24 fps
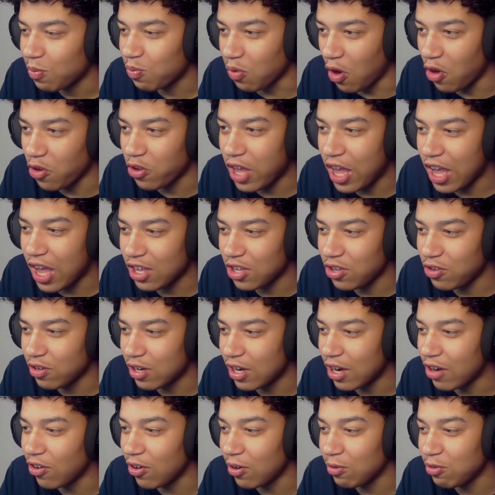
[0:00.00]
Oh yeah, you
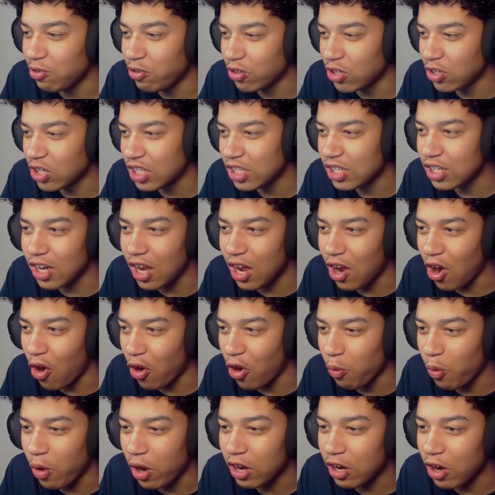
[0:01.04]
never you were just uh,
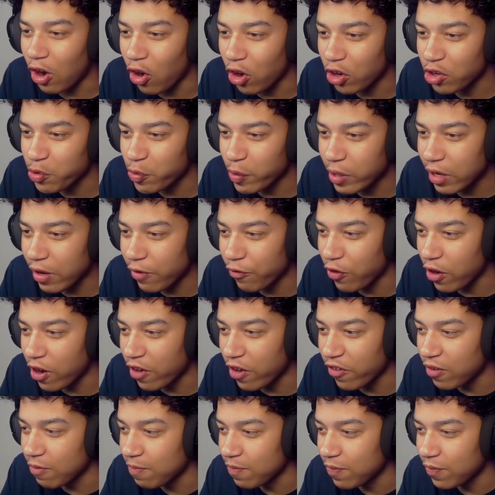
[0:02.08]
what arguing in front
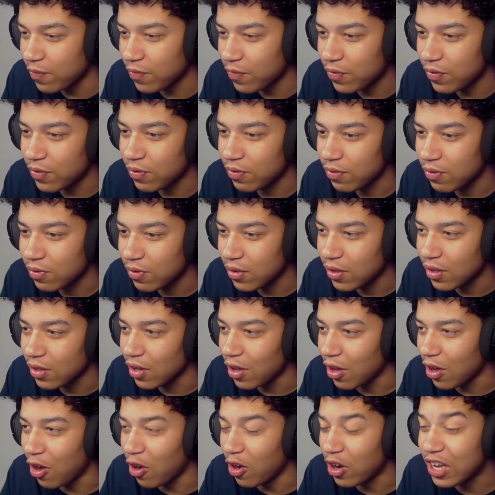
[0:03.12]
of him?
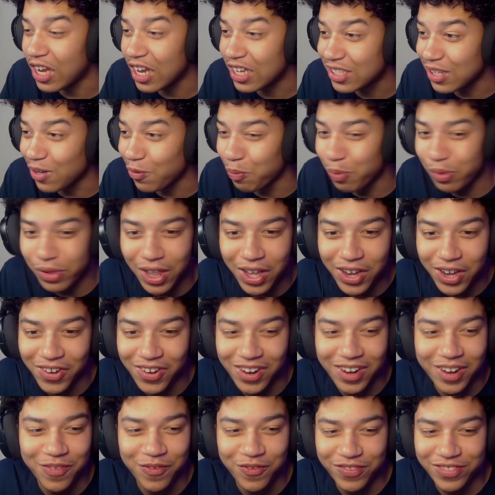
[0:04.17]
Oh, he has some blood
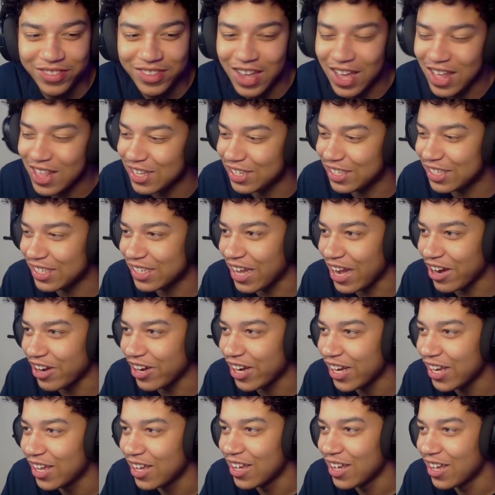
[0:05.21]
on him. Nah, that's
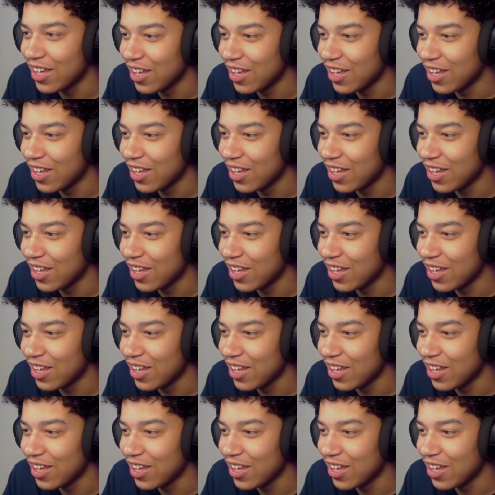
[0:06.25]
scary.